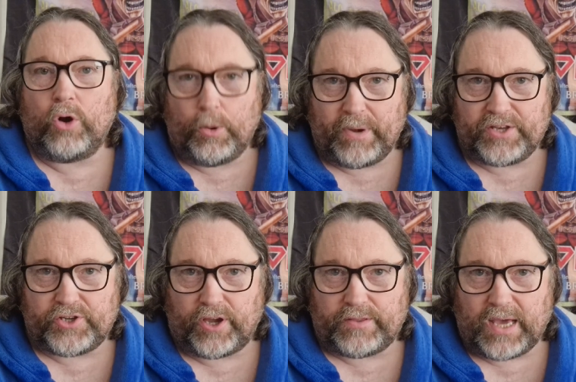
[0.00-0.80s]
Hope you
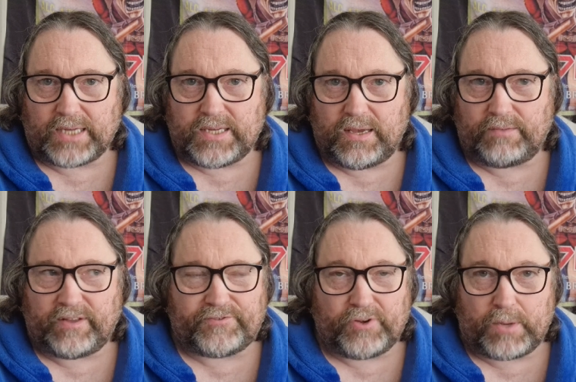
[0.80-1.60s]
enjoyed that.
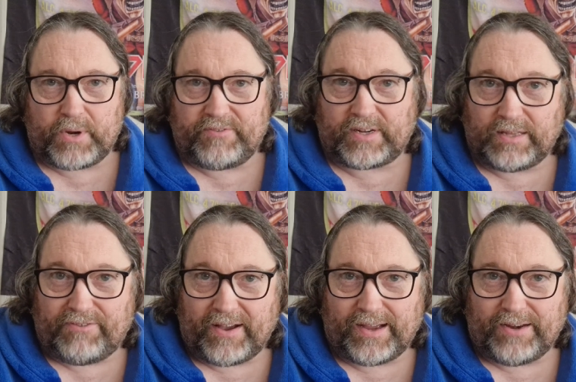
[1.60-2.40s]
I've left you on a bit of a
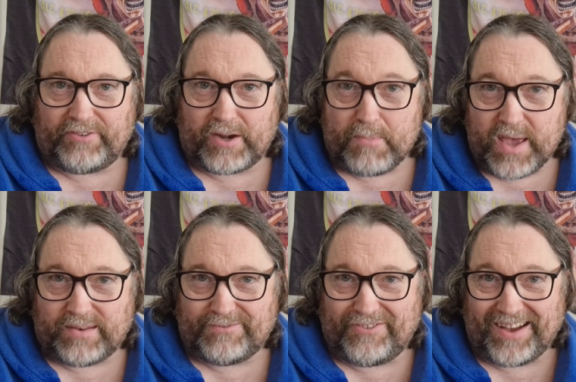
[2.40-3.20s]
cliffhanger if you're a
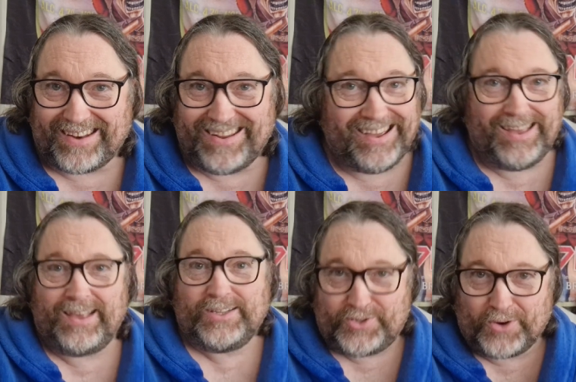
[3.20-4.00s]
Maiden fan.
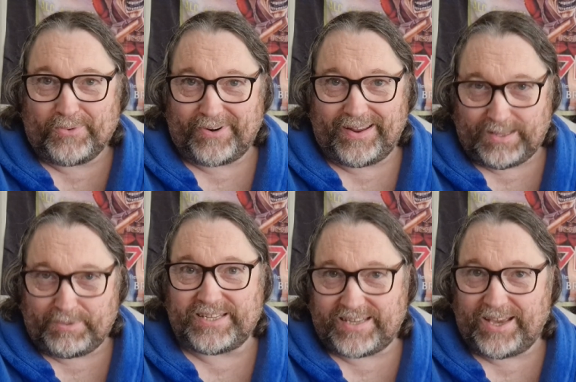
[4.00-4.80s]
Don't worry,
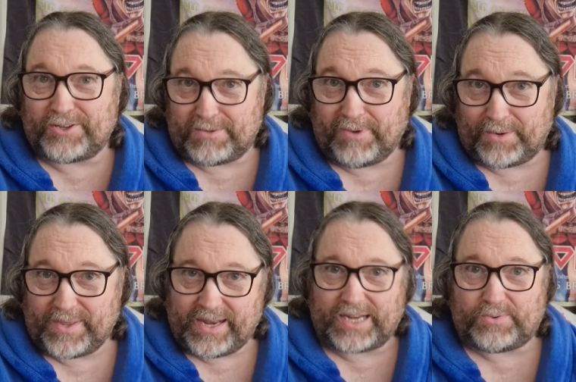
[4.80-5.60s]
it'll be today or
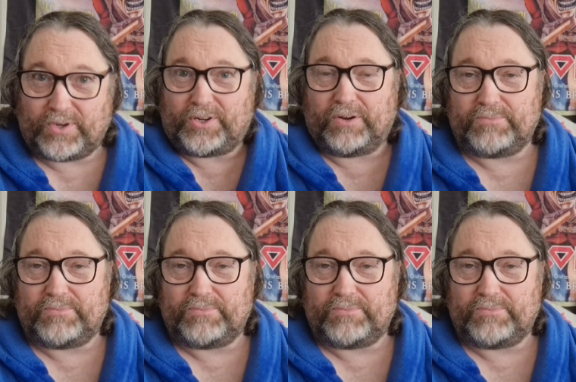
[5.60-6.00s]
tomorrow when the next one